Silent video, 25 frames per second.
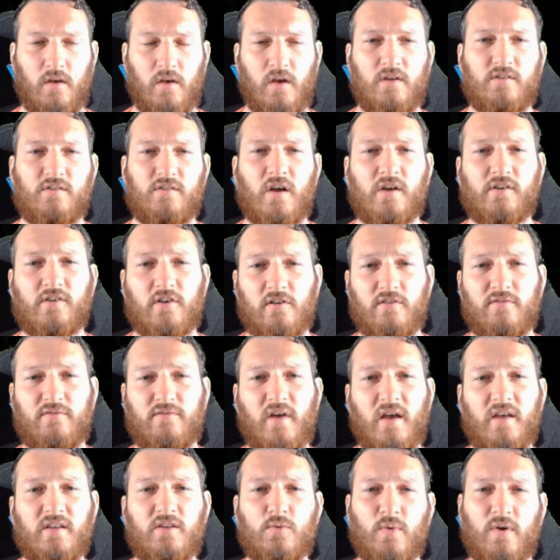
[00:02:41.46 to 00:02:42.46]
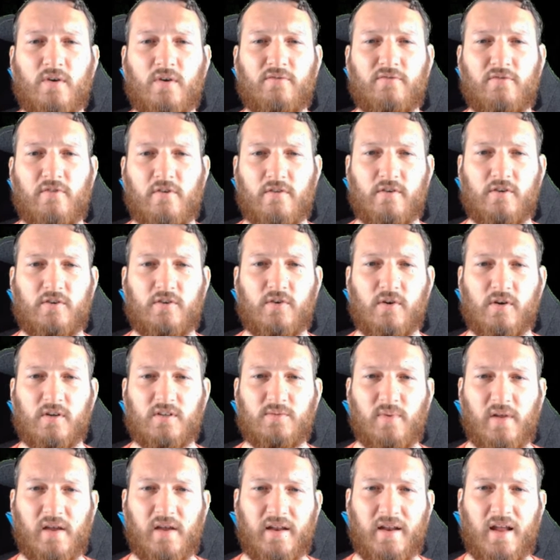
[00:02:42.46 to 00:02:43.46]
Dr. LaVeist went further to
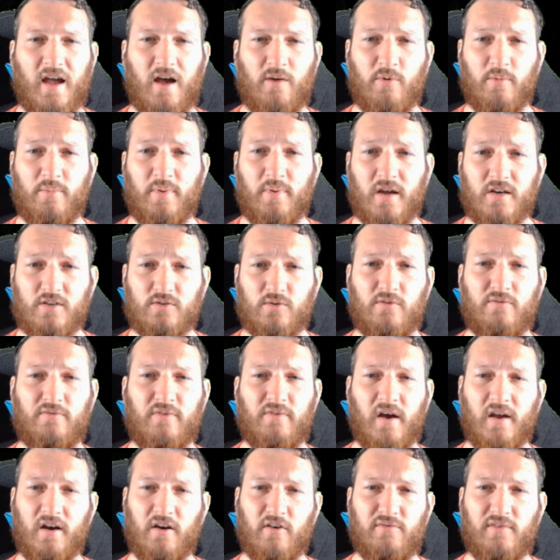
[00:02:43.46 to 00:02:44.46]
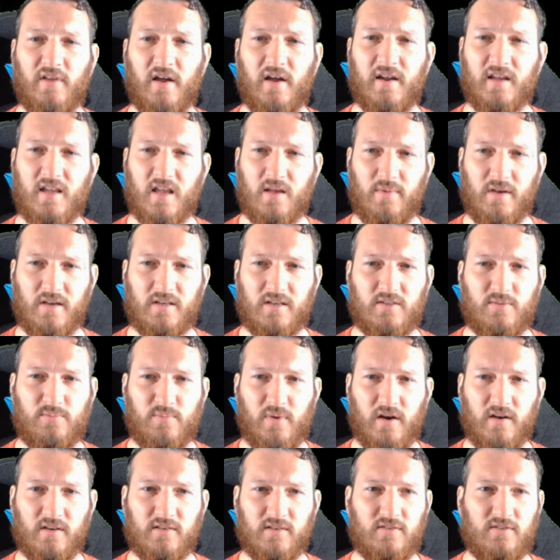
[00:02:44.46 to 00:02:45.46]
explain how perpetual fight or flight can be
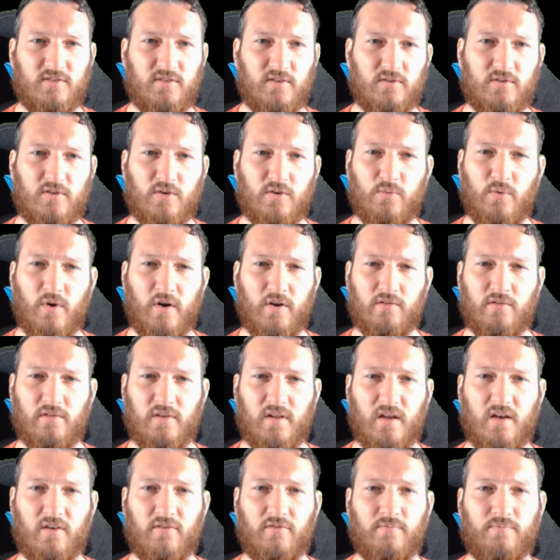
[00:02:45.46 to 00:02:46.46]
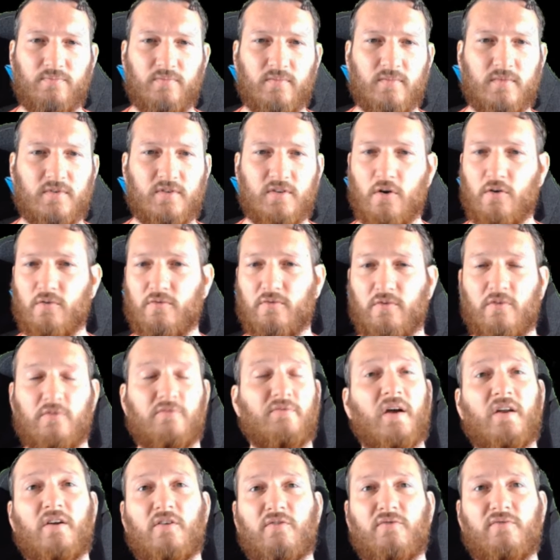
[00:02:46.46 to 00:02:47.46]
experienced due to where you live. So for
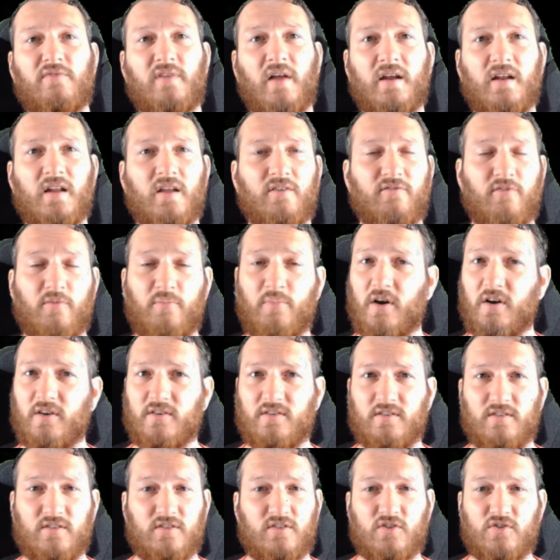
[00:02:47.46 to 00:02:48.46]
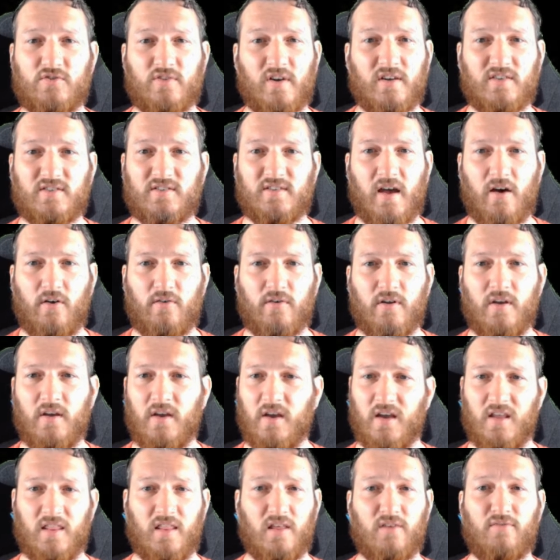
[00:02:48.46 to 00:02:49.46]
fight or flight, if a person is stressed out
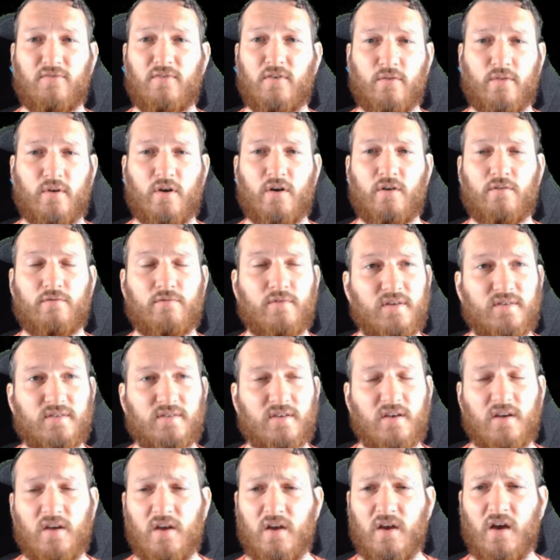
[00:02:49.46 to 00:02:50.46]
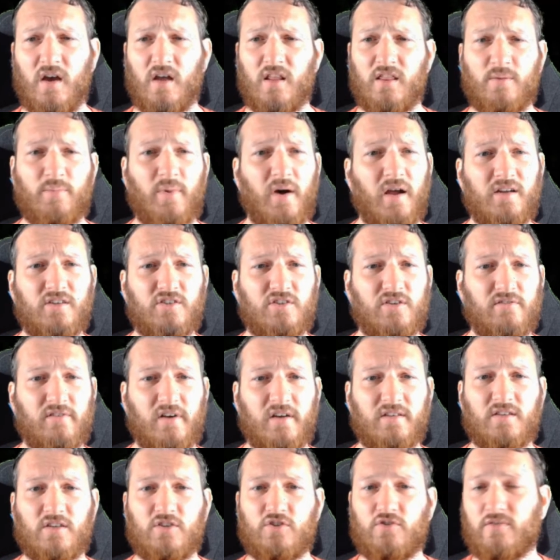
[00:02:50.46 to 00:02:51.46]
and they feel they're at risk, the body
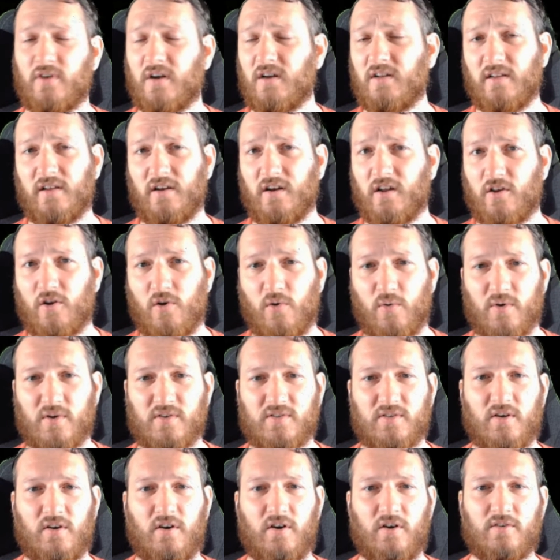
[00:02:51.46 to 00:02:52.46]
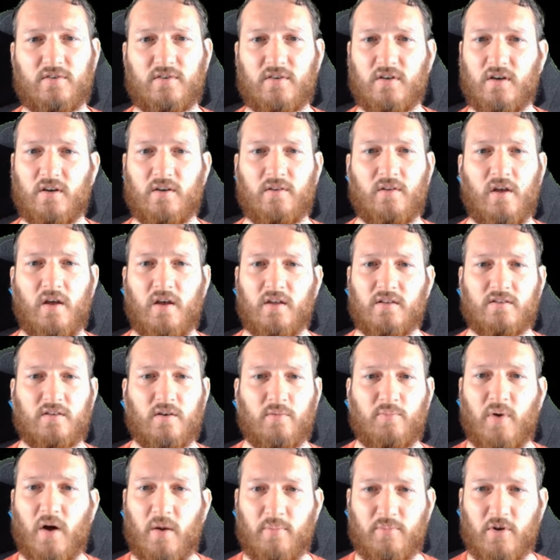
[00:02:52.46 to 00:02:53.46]
generates adrenaline and cortisol to
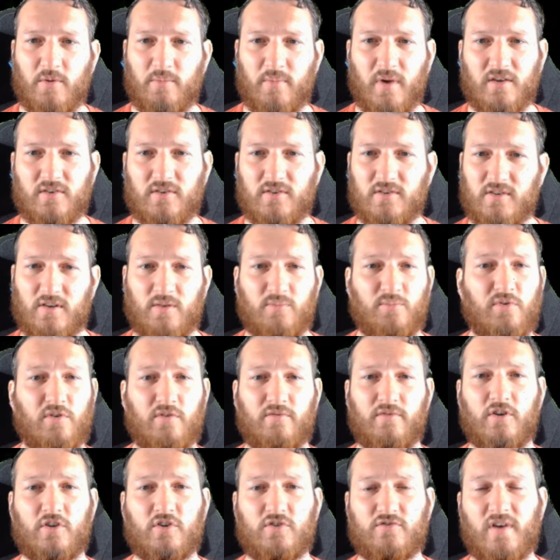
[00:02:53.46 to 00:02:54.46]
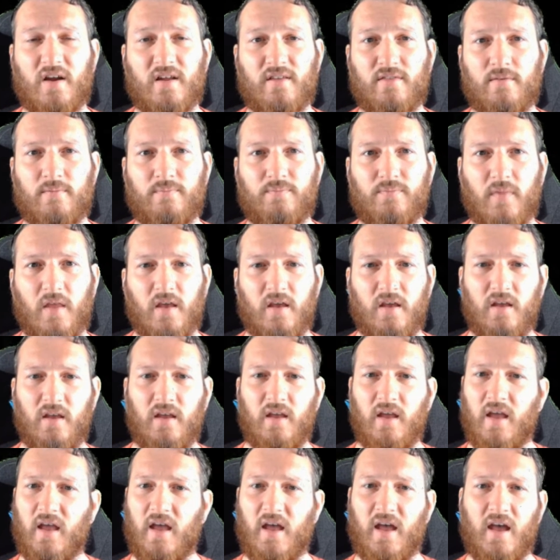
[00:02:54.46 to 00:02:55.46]
pump your muscles and improve your strength
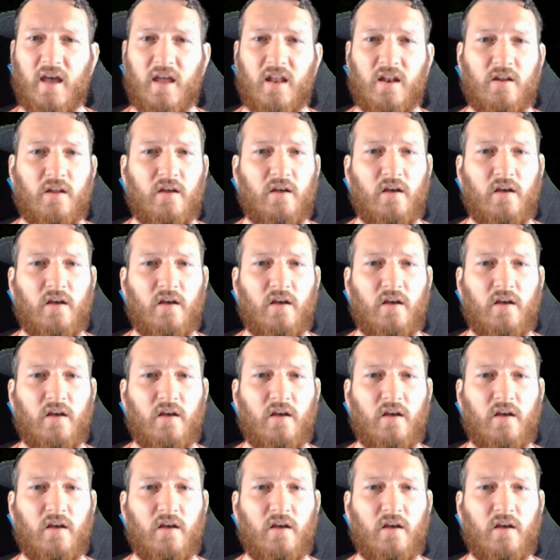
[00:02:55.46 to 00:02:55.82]
and